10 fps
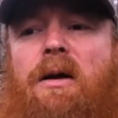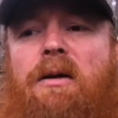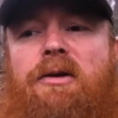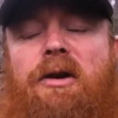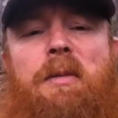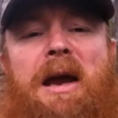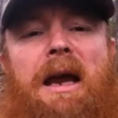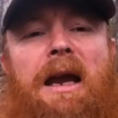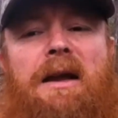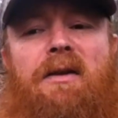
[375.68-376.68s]
Just
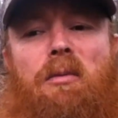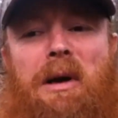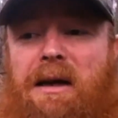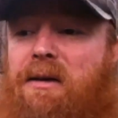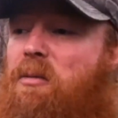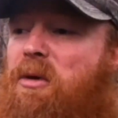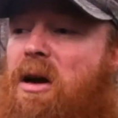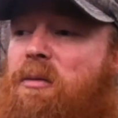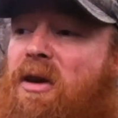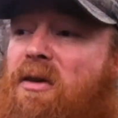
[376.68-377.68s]
making ends meet
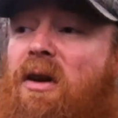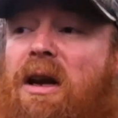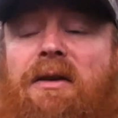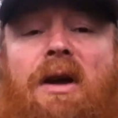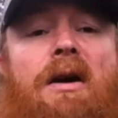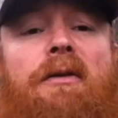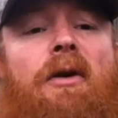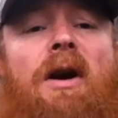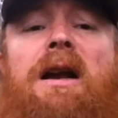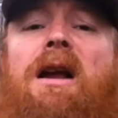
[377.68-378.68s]
sometimes isn't easy
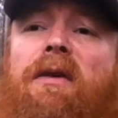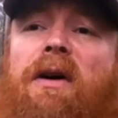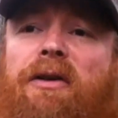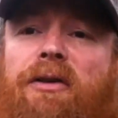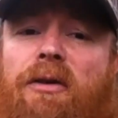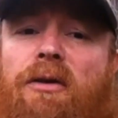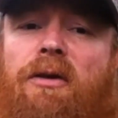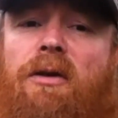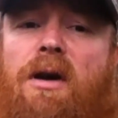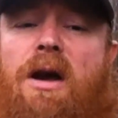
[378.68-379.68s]
for any of us.
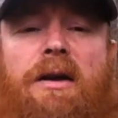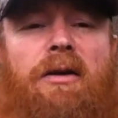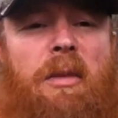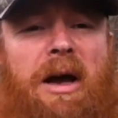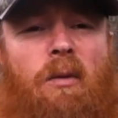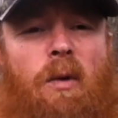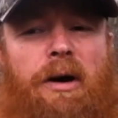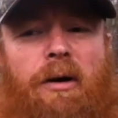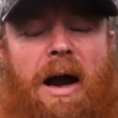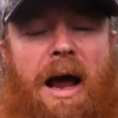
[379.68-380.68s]
Doesn't matter where
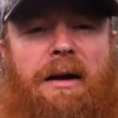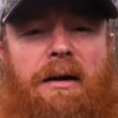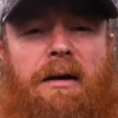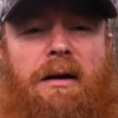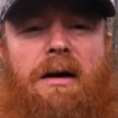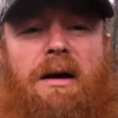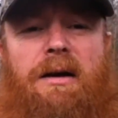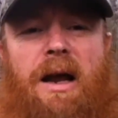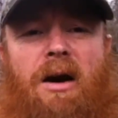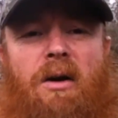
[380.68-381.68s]
you're at.
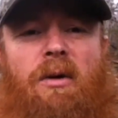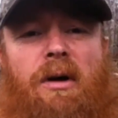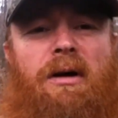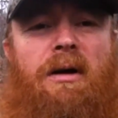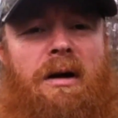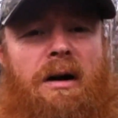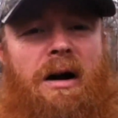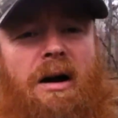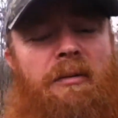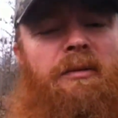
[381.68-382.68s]
Now,
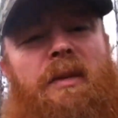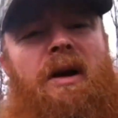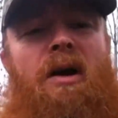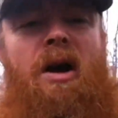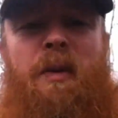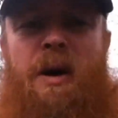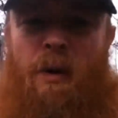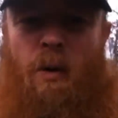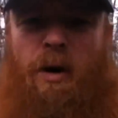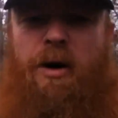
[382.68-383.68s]
a lot of
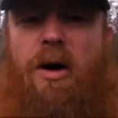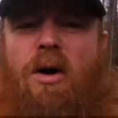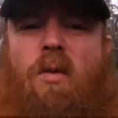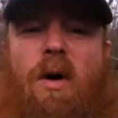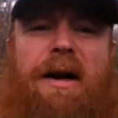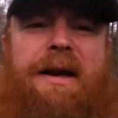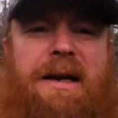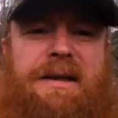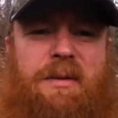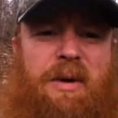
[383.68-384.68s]
people want to know what it
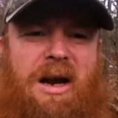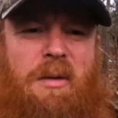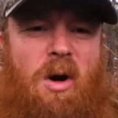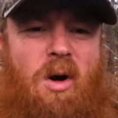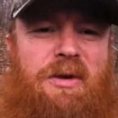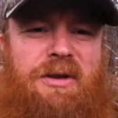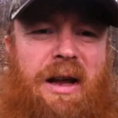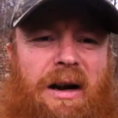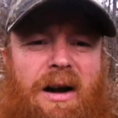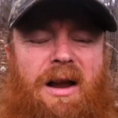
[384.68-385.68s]
takes to become a homesteader.